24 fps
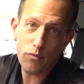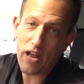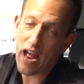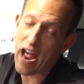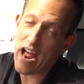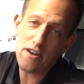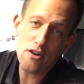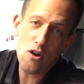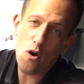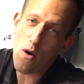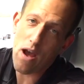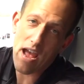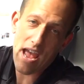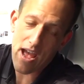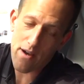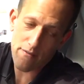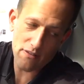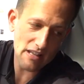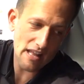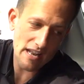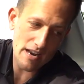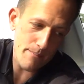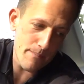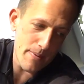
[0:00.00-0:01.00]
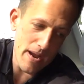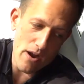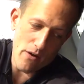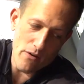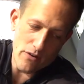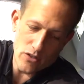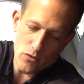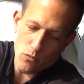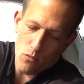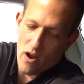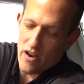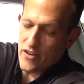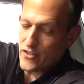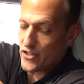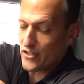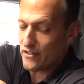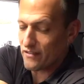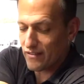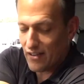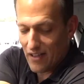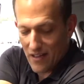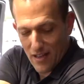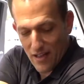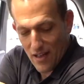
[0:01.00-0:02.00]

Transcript: I know I have a lot of parents watching.